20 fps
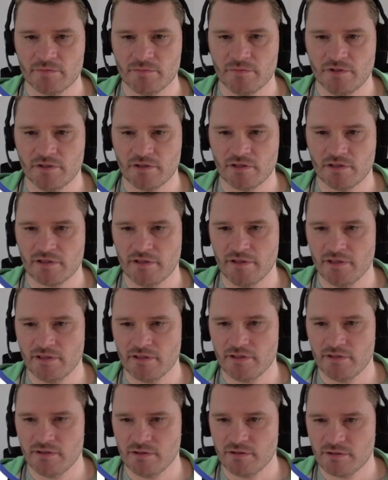me click
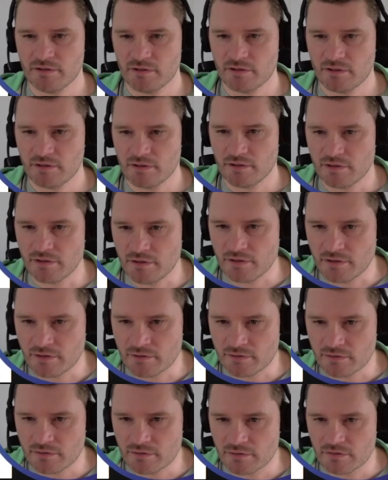here
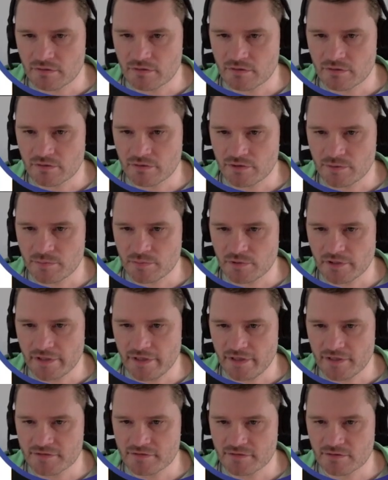and
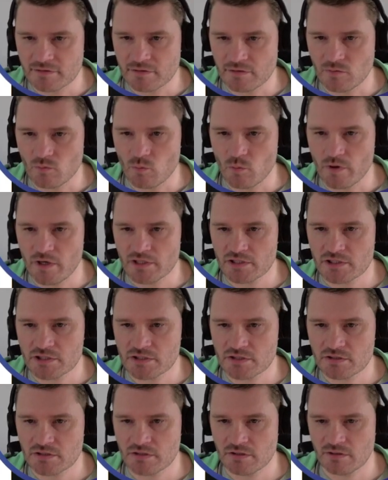replace the
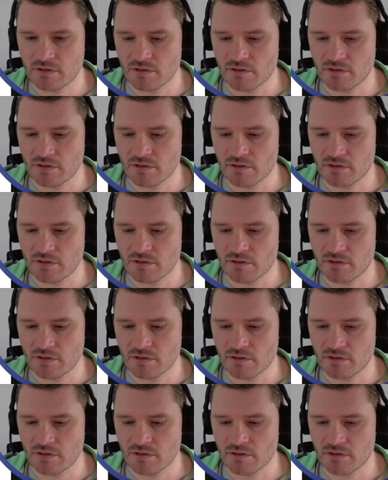watch,